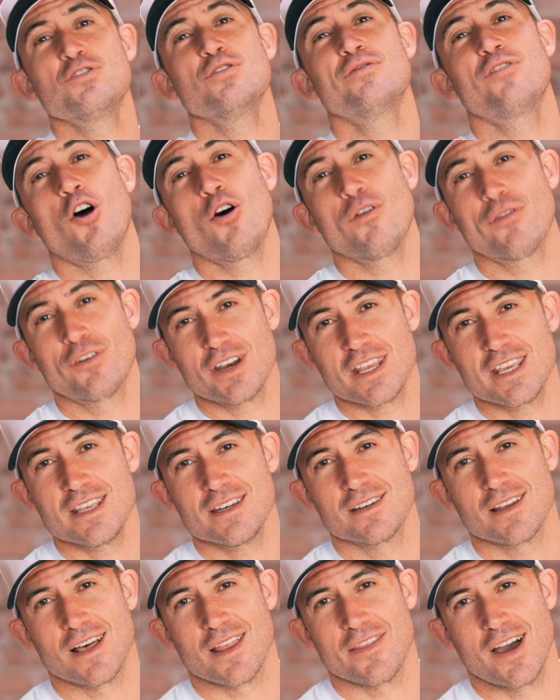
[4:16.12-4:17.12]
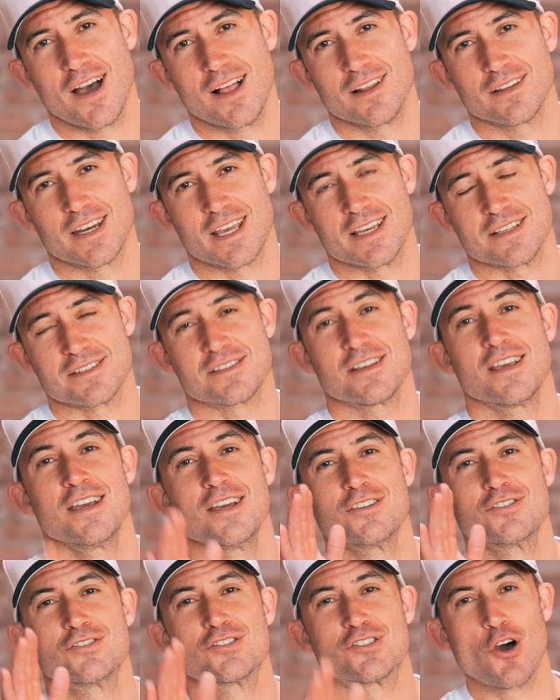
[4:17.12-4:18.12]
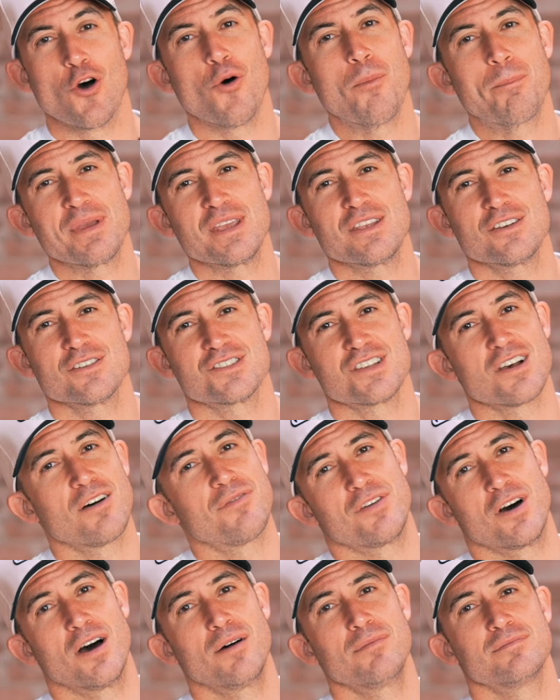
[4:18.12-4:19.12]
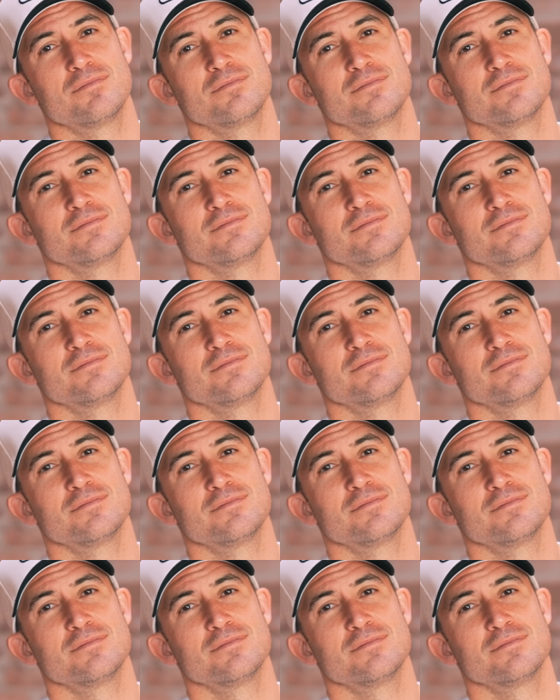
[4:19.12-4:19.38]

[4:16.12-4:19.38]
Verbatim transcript: you've overeaten on the holidays, don't beat yourself up.